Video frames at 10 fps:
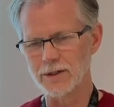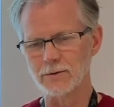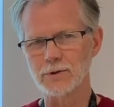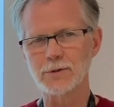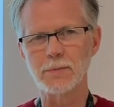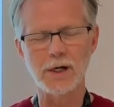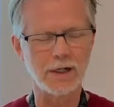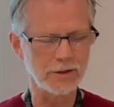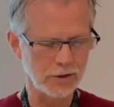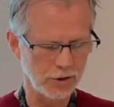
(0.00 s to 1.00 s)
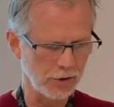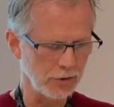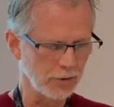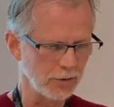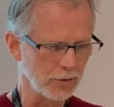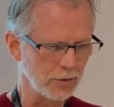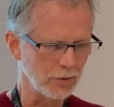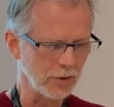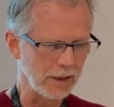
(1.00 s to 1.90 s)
They respond to